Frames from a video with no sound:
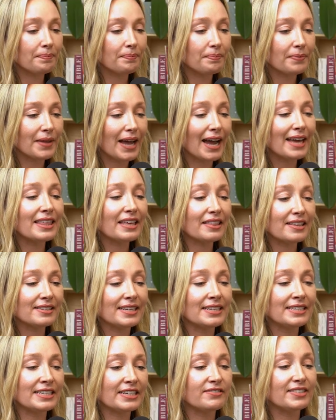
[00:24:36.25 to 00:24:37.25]
I think this
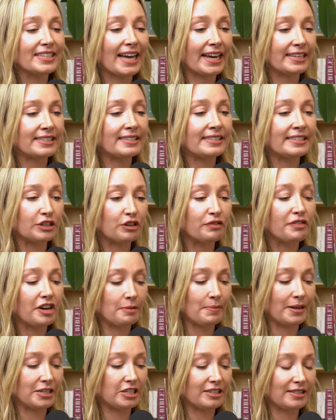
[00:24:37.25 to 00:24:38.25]
idea of status still very
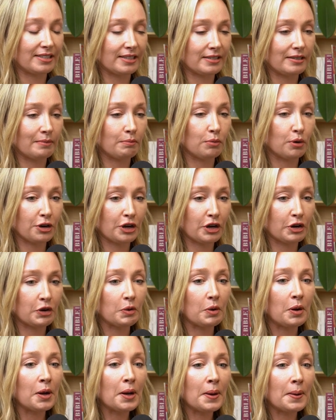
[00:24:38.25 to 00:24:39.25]
much exists in Bordeaux,
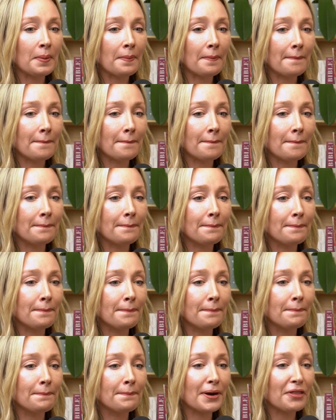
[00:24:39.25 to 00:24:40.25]

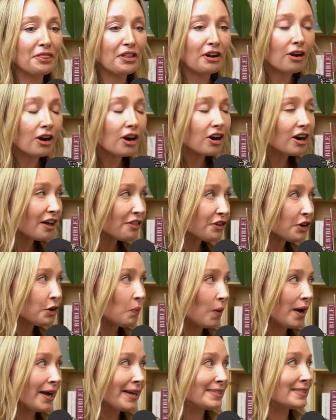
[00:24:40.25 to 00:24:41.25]
but there are other
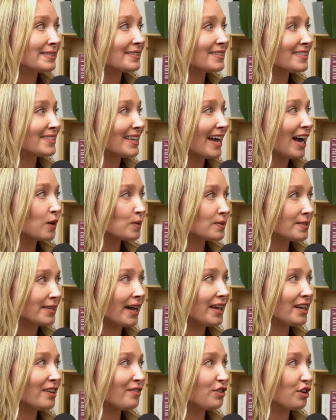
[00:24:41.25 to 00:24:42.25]
wines outside
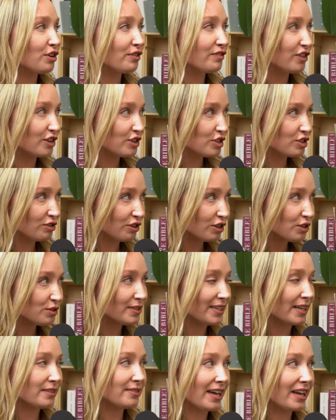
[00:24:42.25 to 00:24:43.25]
of your first grows,
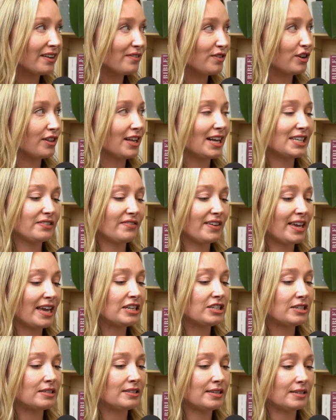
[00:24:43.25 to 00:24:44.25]
outside of your
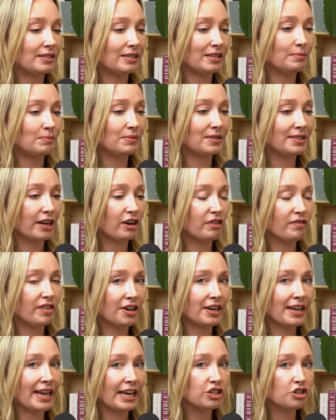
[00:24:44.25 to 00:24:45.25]
classification systems, that are very
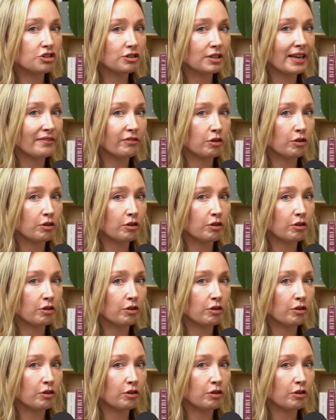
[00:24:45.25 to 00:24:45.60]
entry level.